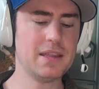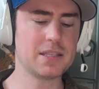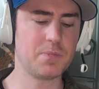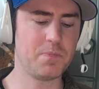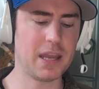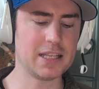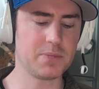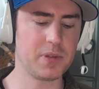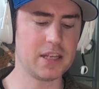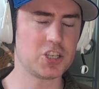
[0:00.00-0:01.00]
this base
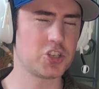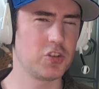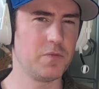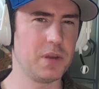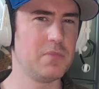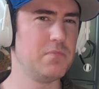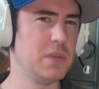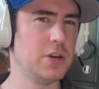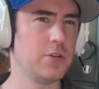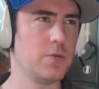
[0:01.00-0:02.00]
plate should have been
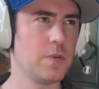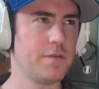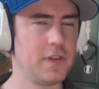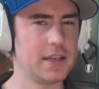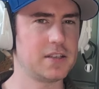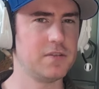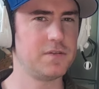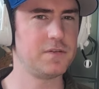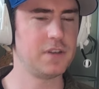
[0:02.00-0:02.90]
mirror reflective.